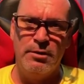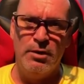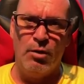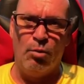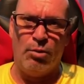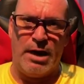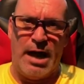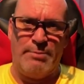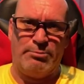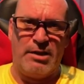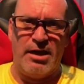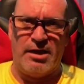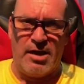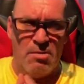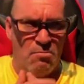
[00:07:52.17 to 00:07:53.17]
What I'm
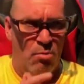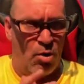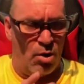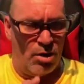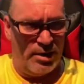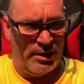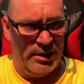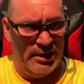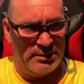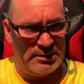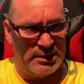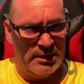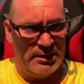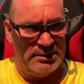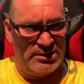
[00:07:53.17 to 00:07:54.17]
thinking more
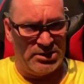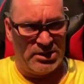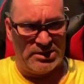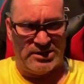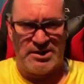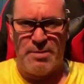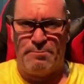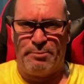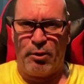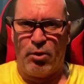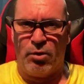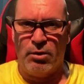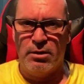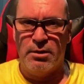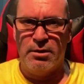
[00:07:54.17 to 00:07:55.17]
is just
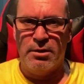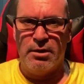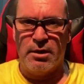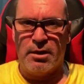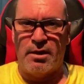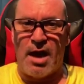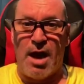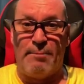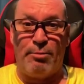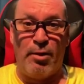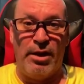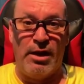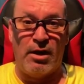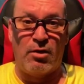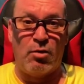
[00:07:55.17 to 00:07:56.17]
simple
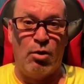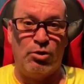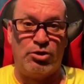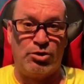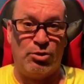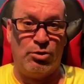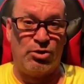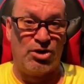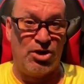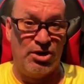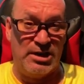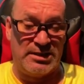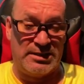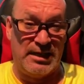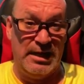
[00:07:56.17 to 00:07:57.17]
capoeira cultural
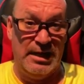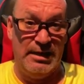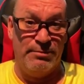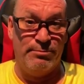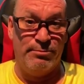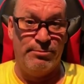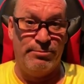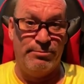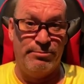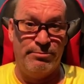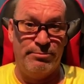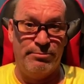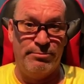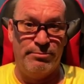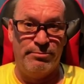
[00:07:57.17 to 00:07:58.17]
courtesy.
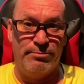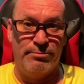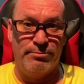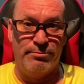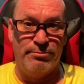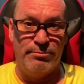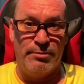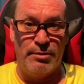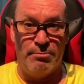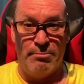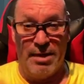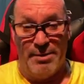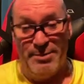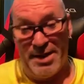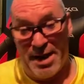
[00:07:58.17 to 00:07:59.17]

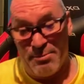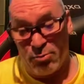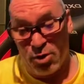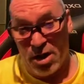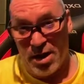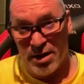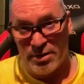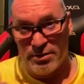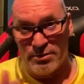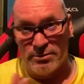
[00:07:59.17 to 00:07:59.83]
Maybe I'm wrong.